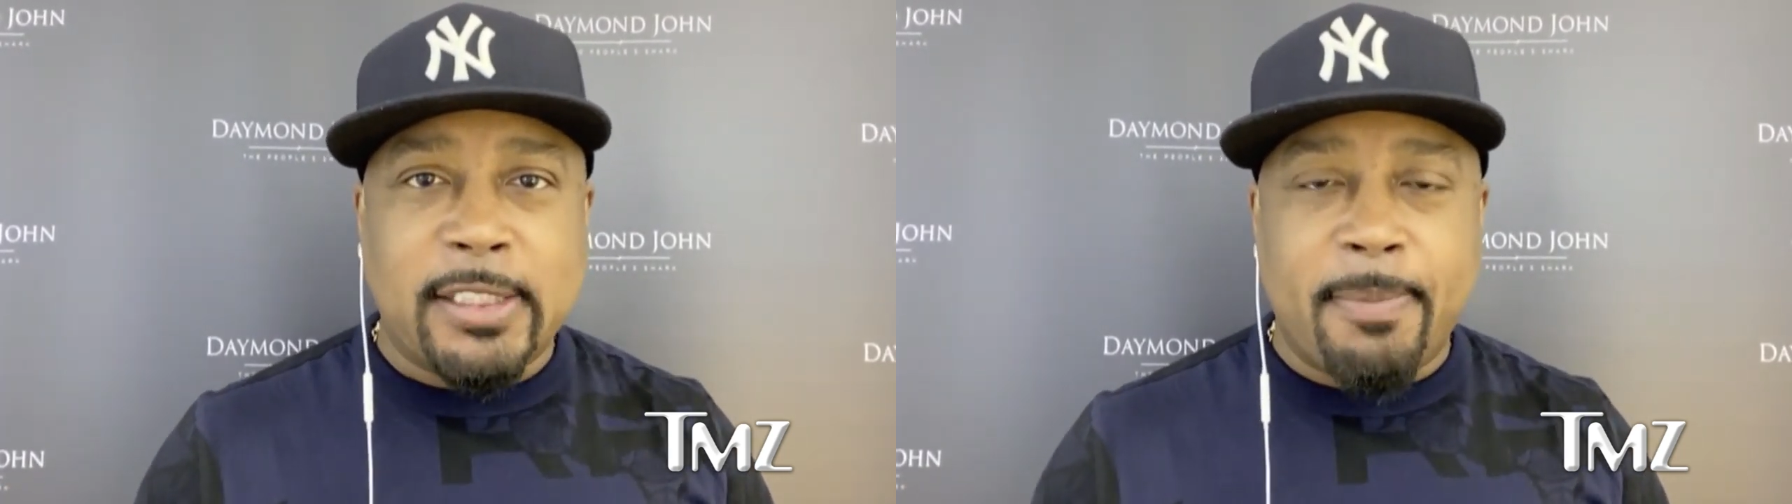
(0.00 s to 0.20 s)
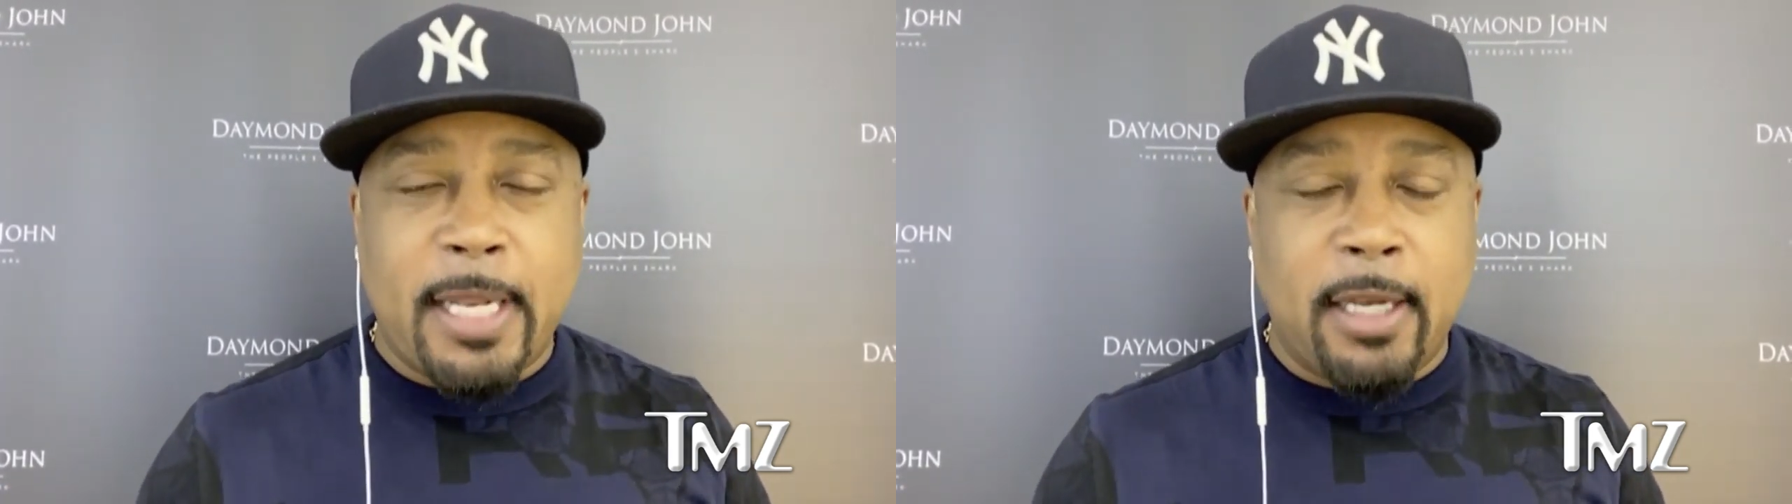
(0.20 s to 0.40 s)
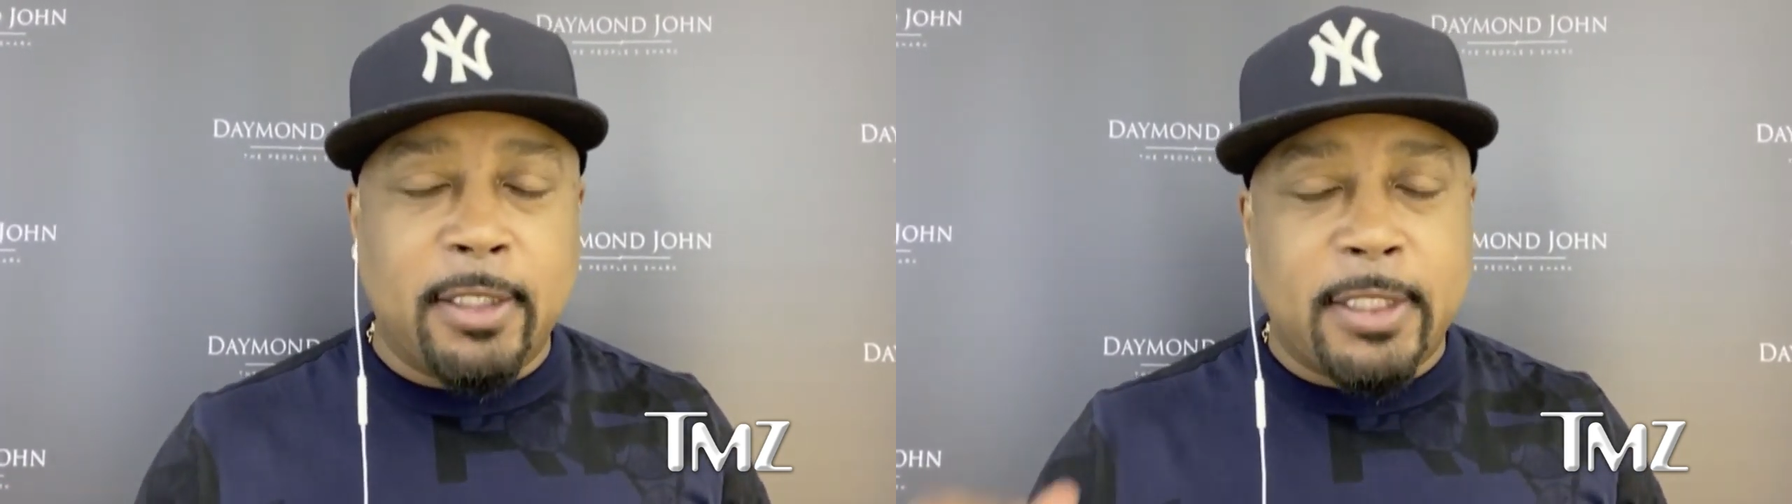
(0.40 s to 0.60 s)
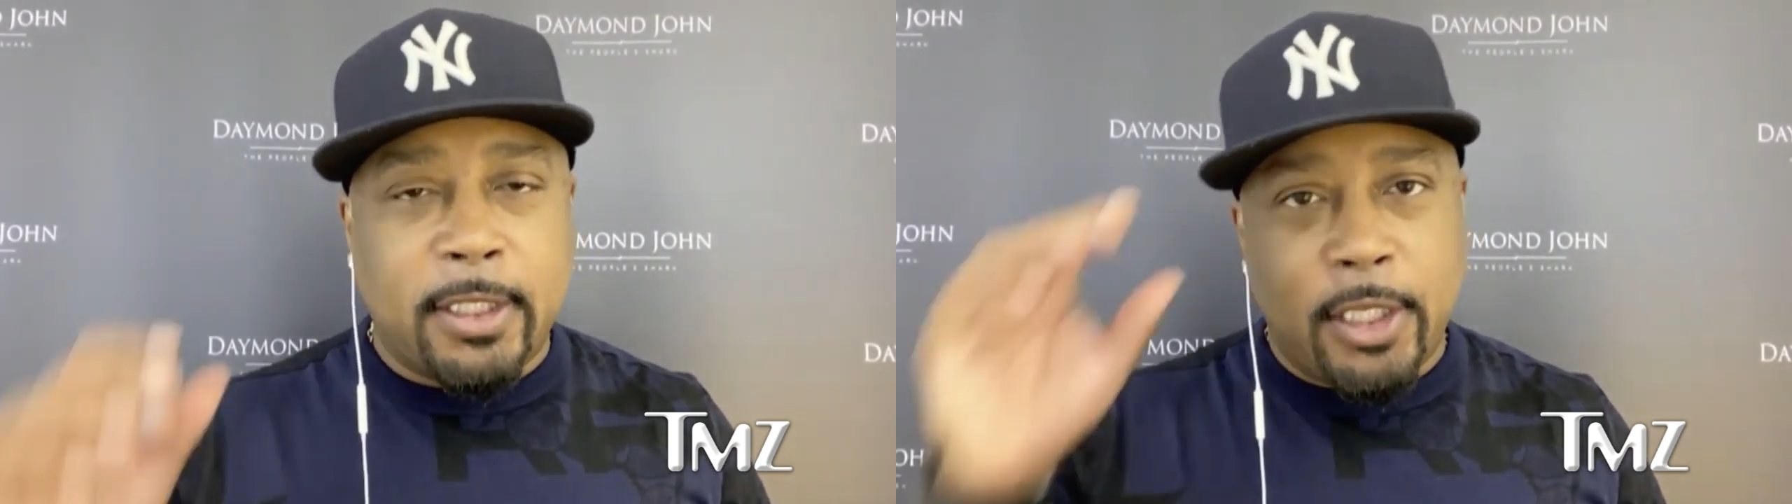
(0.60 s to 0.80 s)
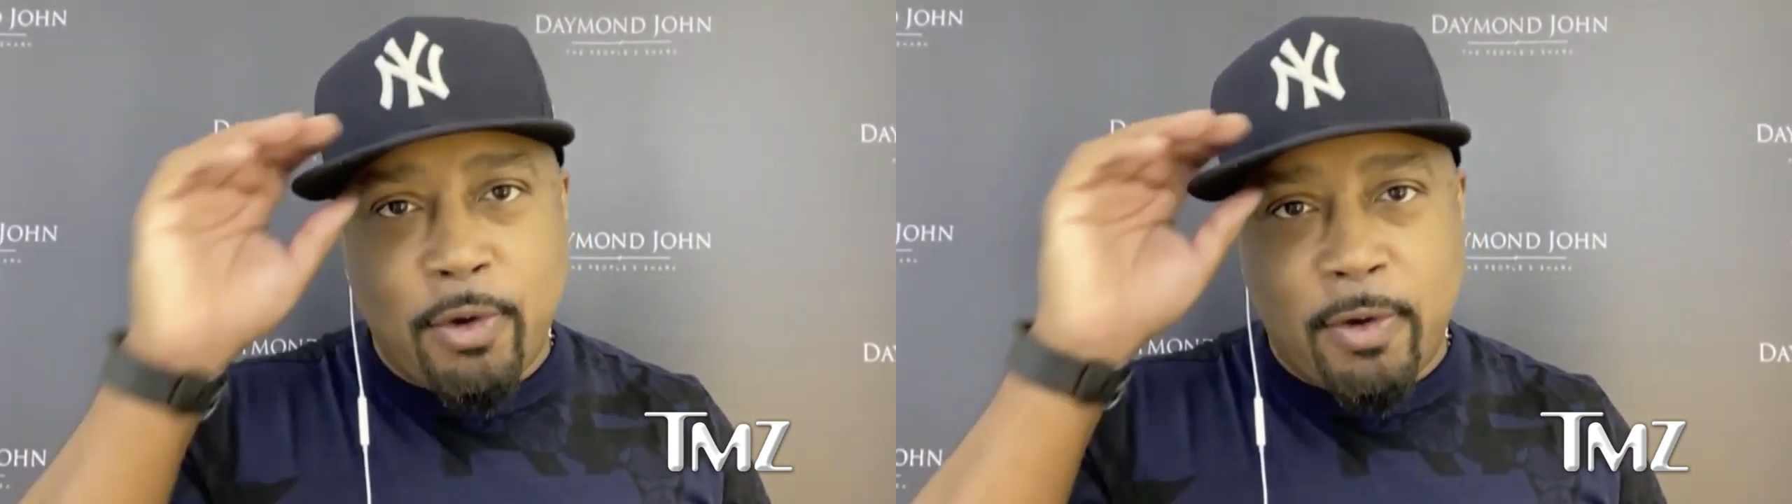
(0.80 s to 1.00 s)
I mean, I looked at
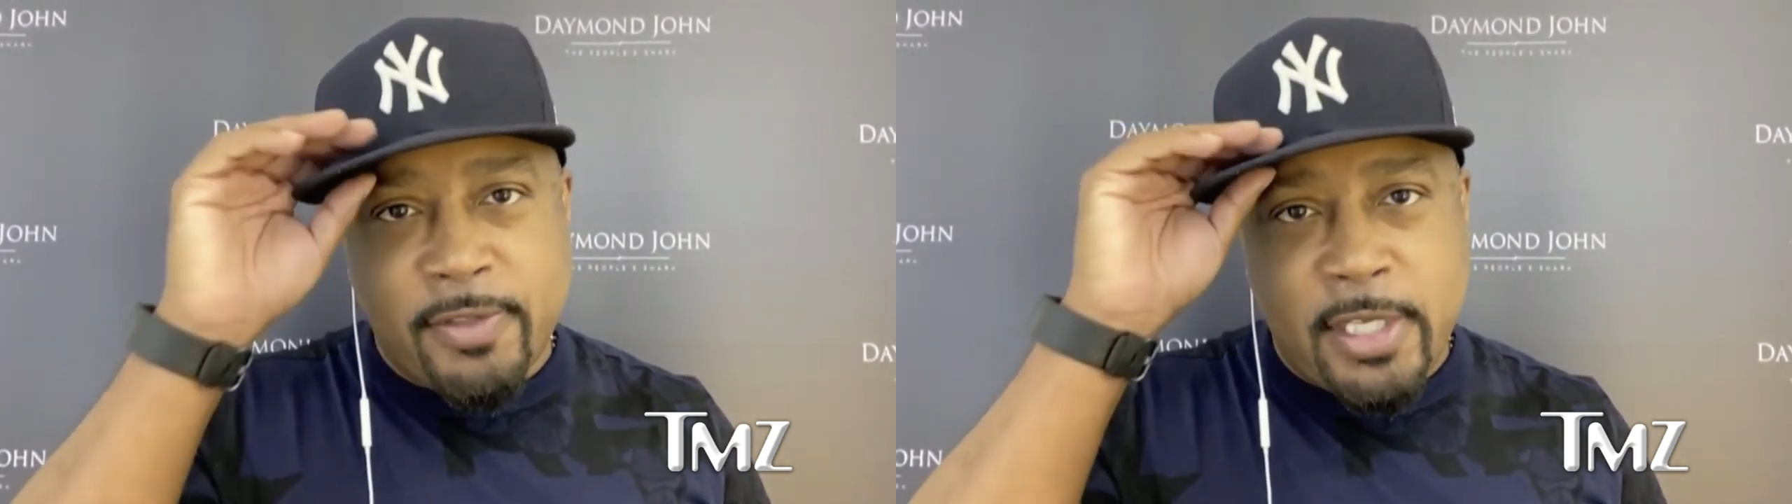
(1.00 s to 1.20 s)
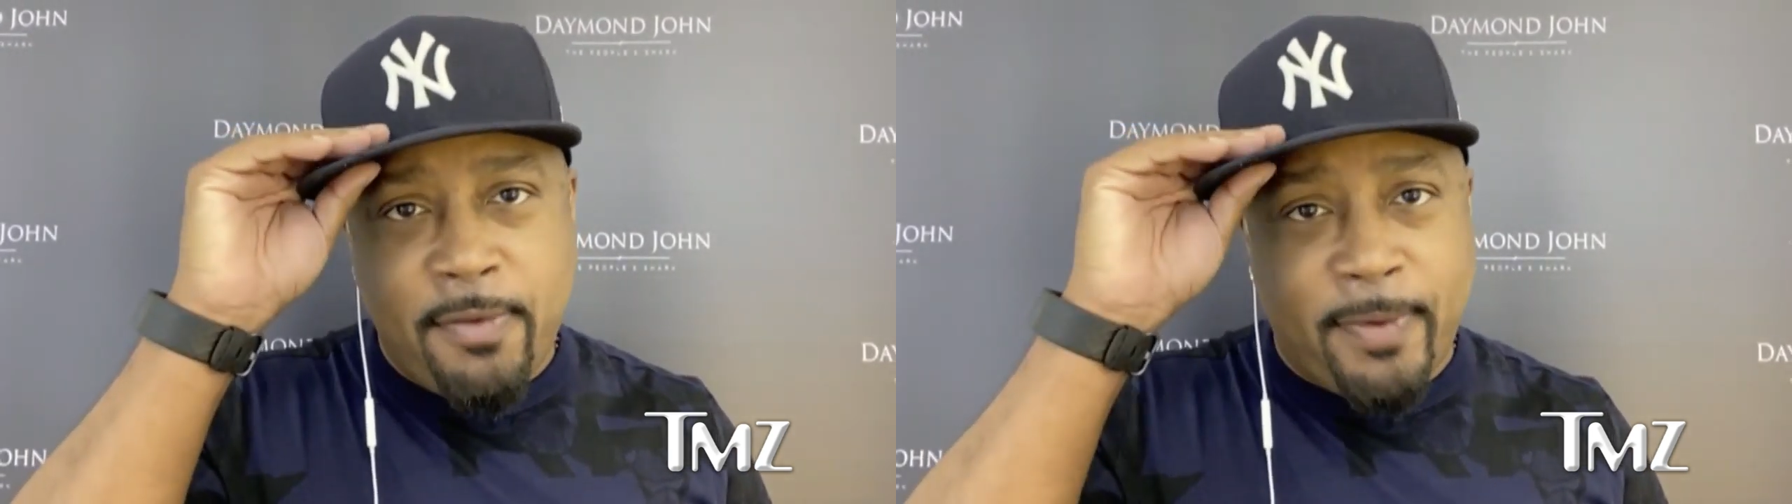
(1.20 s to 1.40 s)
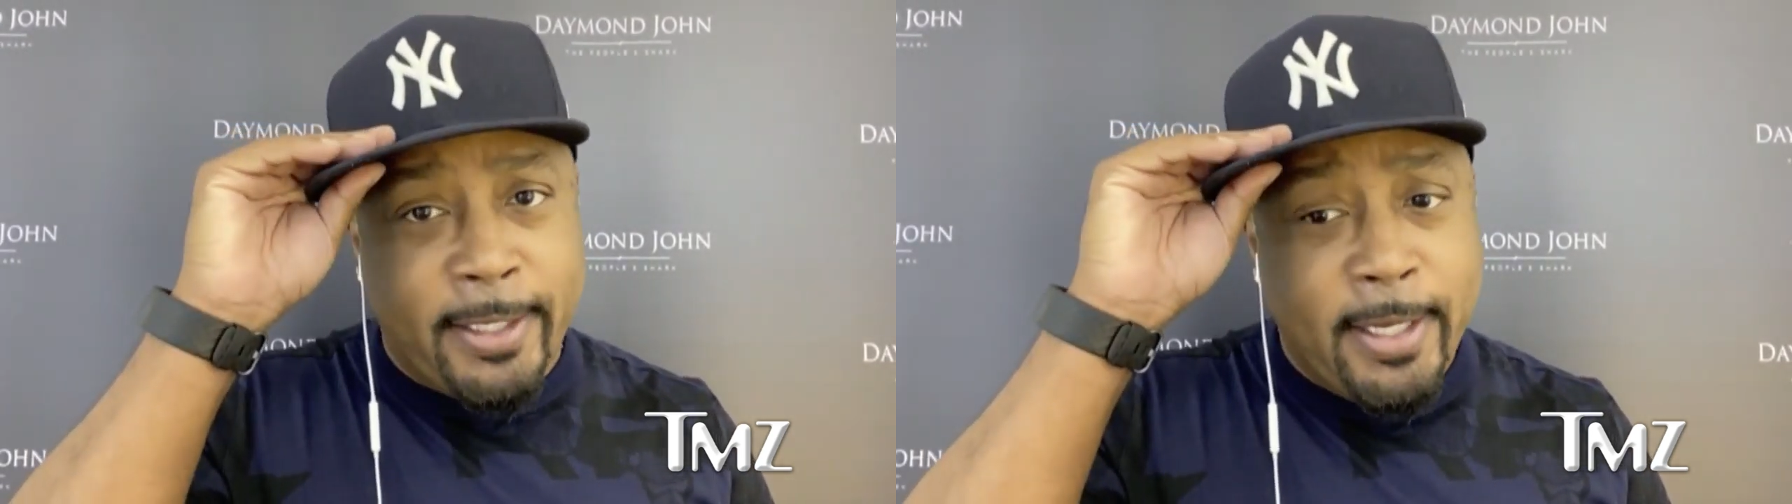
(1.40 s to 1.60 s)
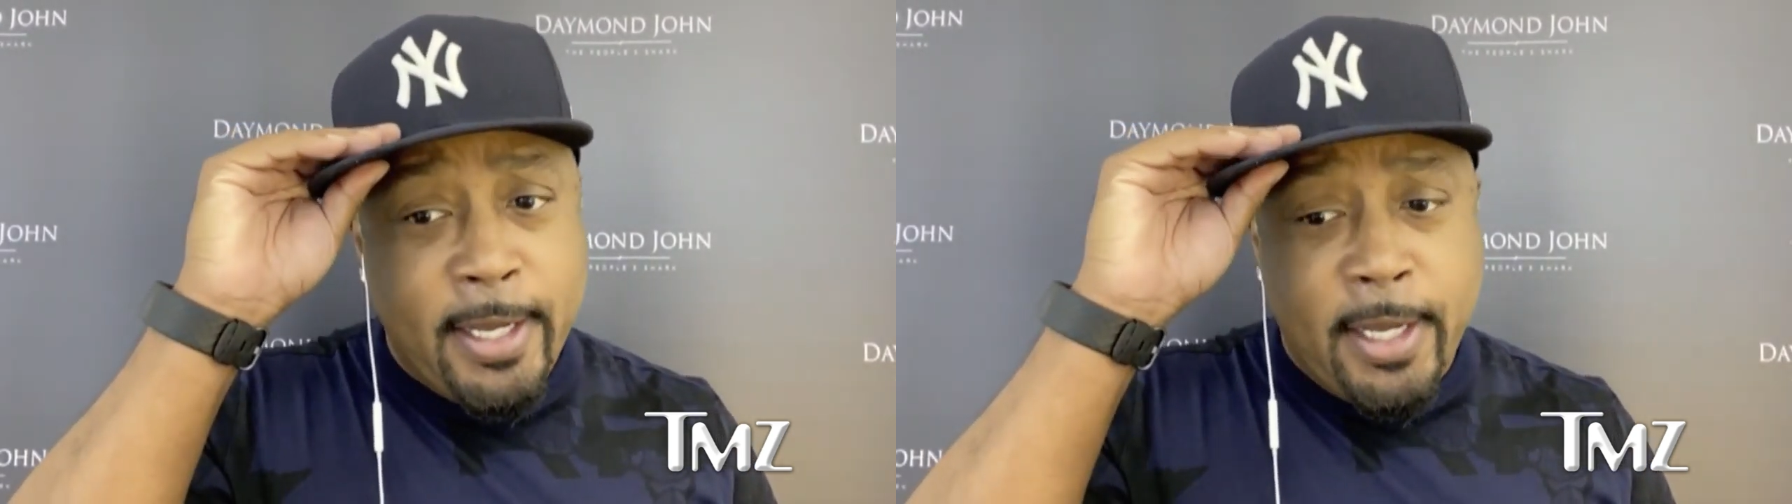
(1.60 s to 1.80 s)
the UFC fight